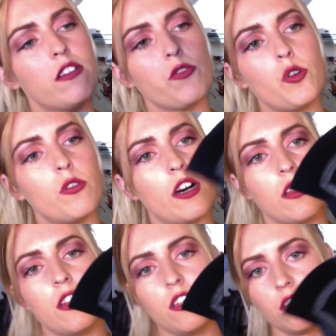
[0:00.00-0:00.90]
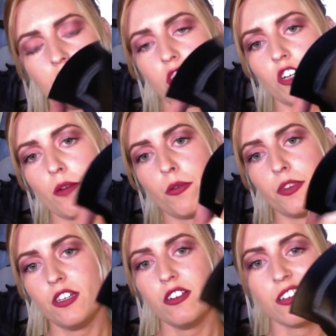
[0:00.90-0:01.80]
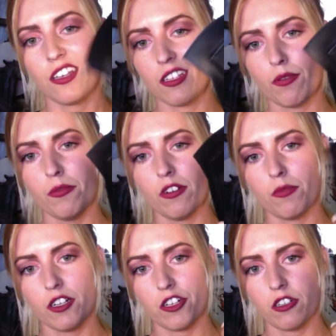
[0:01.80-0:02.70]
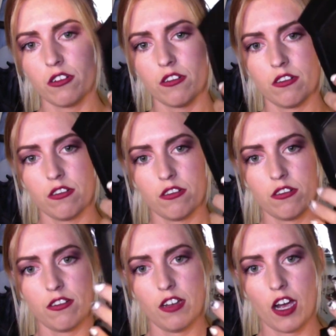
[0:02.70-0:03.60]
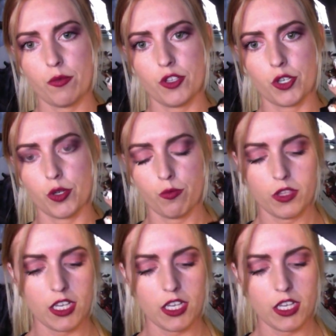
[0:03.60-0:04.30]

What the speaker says: Overall, other than the strap up here, again, there's probably not much I would do with